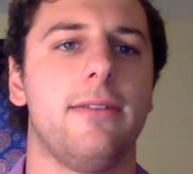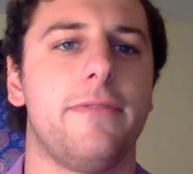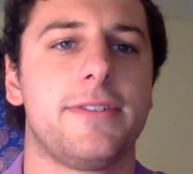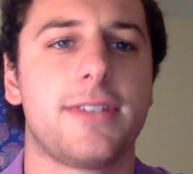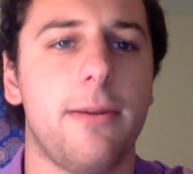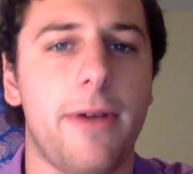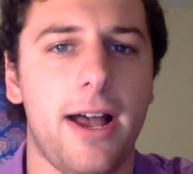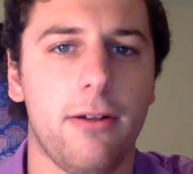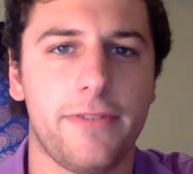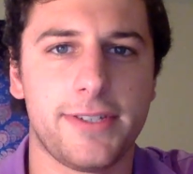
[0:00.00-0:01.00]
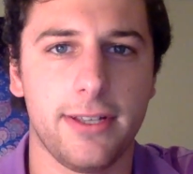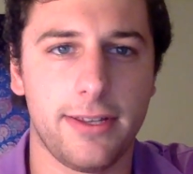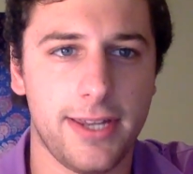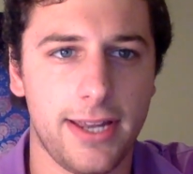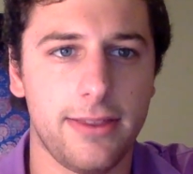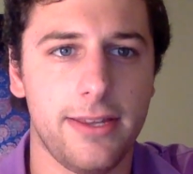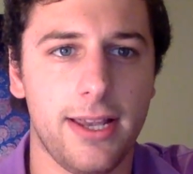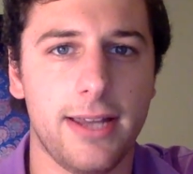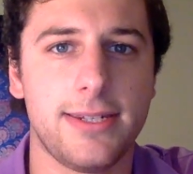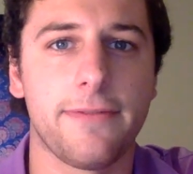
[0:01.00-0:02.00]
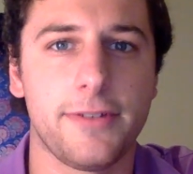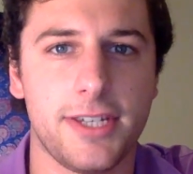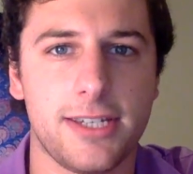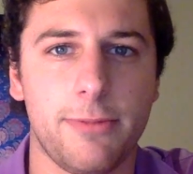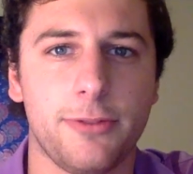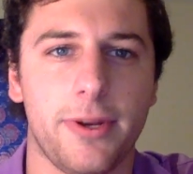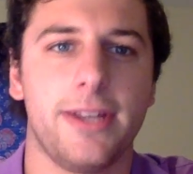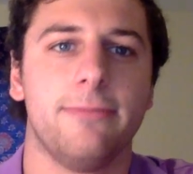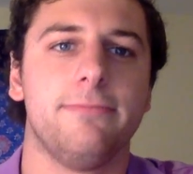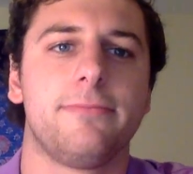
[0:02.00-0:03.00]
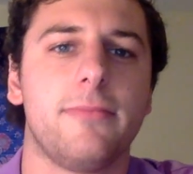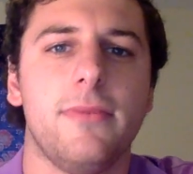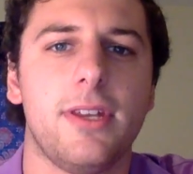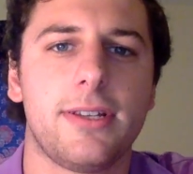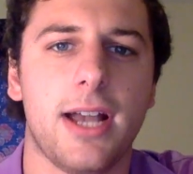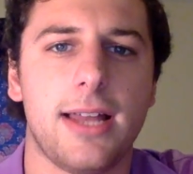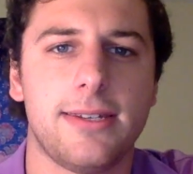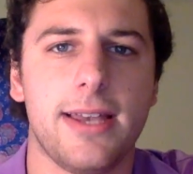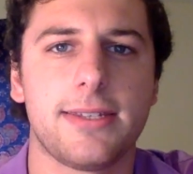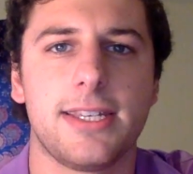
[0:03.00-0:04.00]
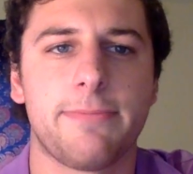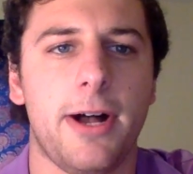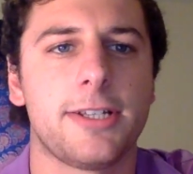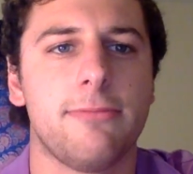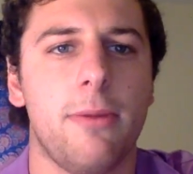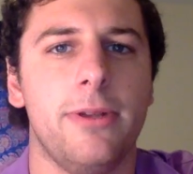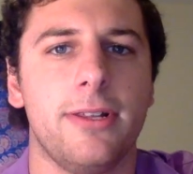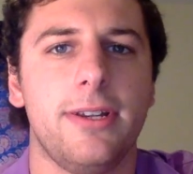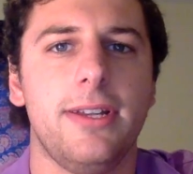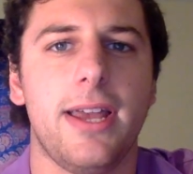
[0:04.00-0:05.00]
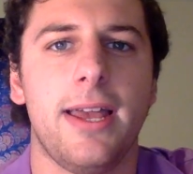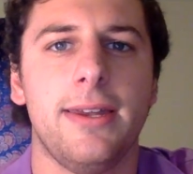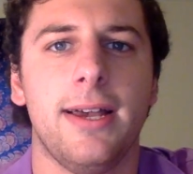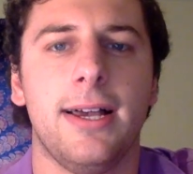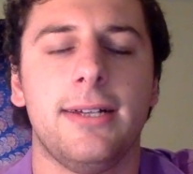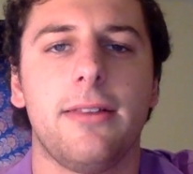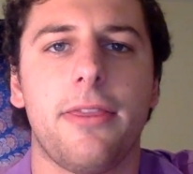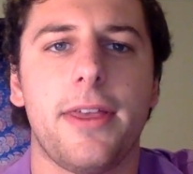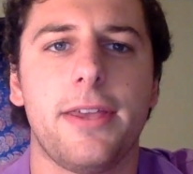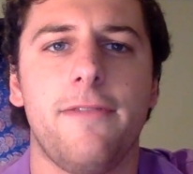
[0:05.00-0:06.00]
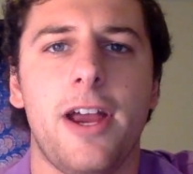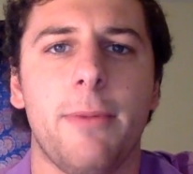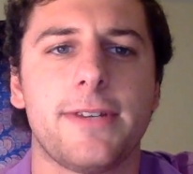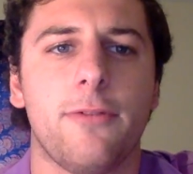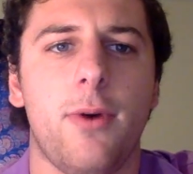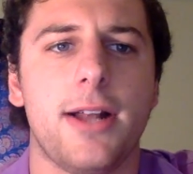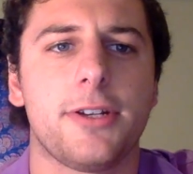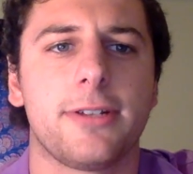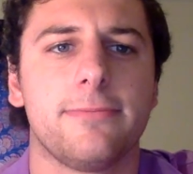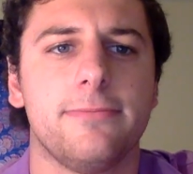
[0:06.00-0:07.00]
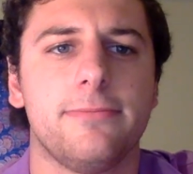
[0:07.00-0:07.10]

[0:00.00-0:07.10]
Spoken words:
somehow facilitate the differences between contest and sponsored mobility, and thank you very much for watching.